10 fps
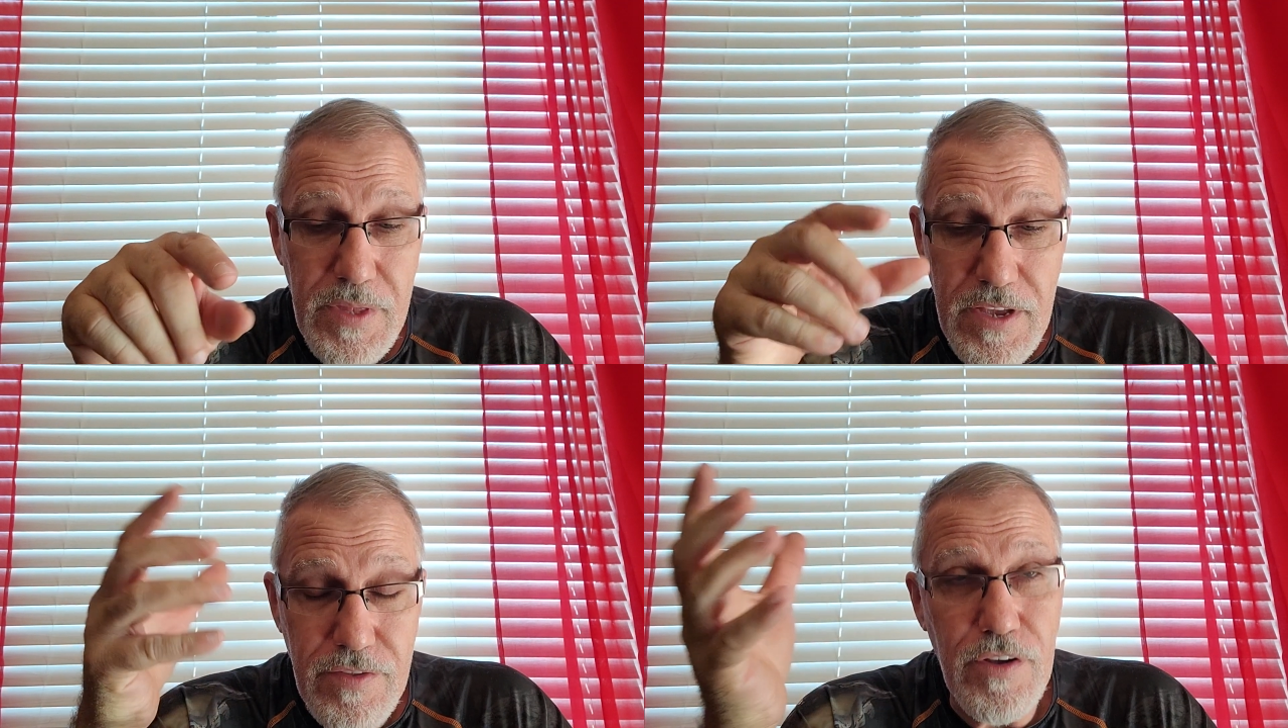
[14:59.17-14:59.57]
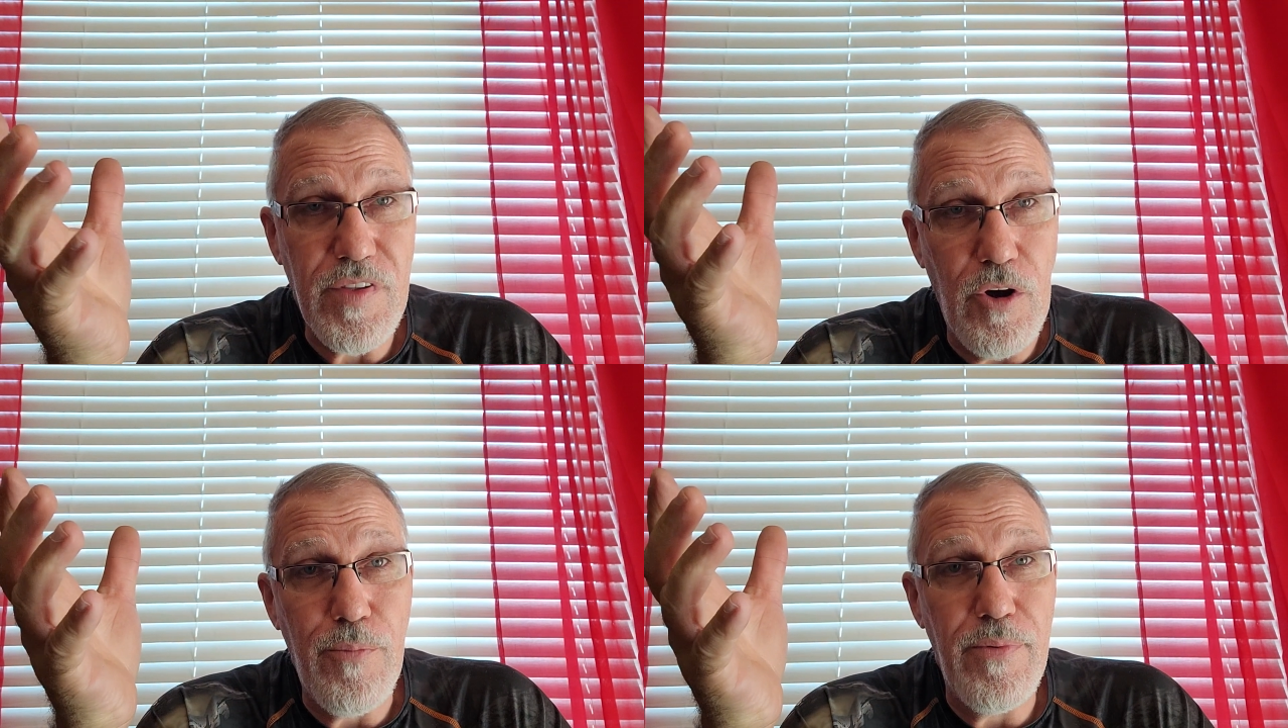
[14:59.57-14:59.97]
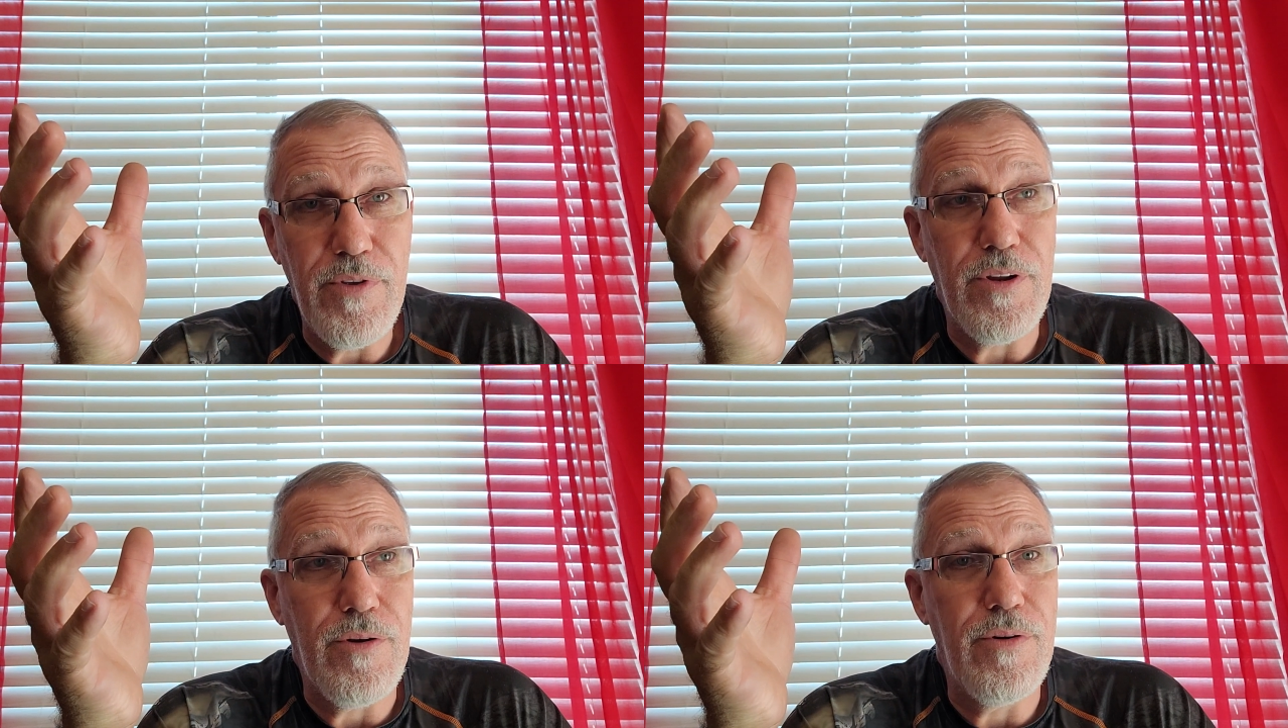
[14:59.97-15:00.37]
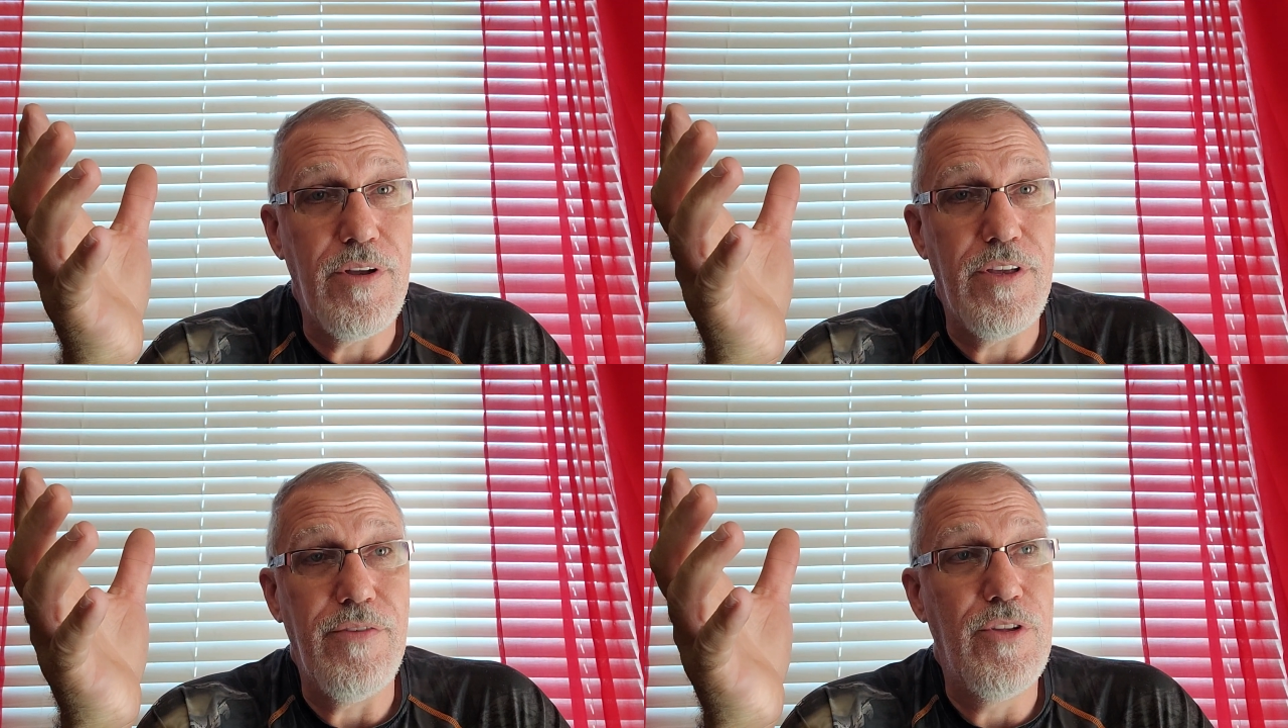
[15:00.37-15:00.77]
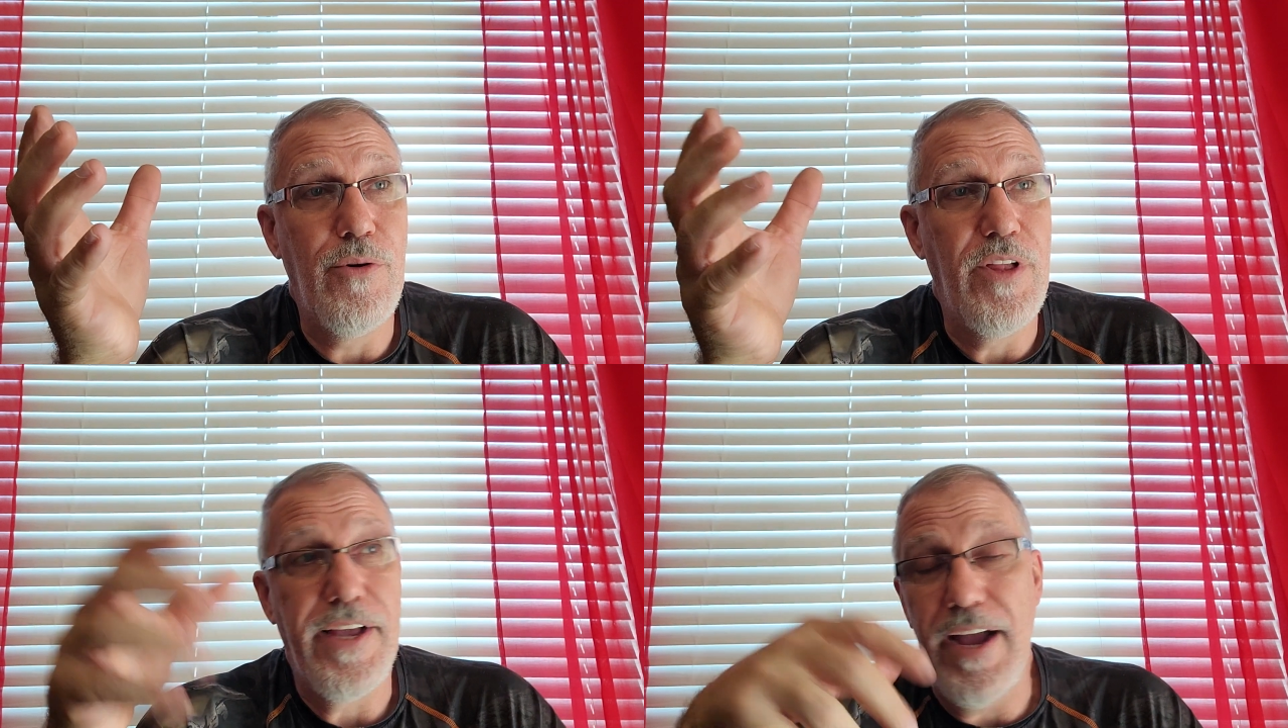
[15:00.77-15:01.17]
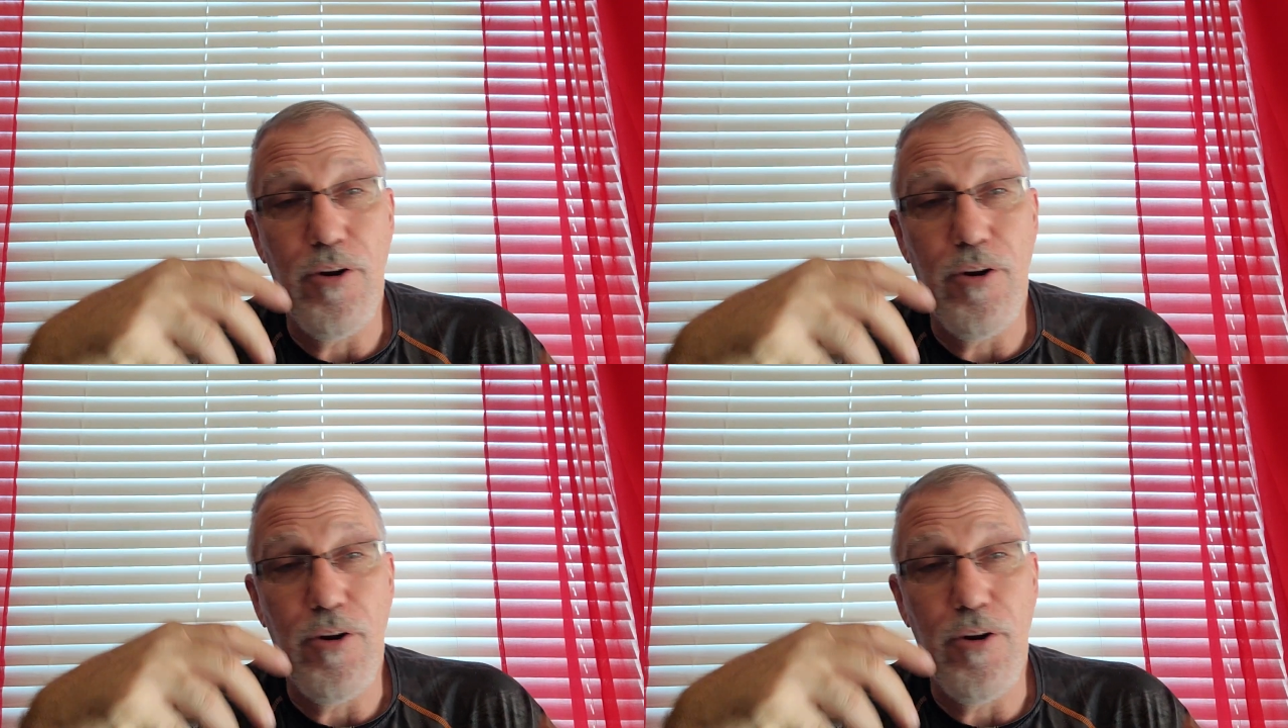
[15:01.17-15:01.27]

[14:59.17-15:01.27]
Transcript: it does help, you know, even though like I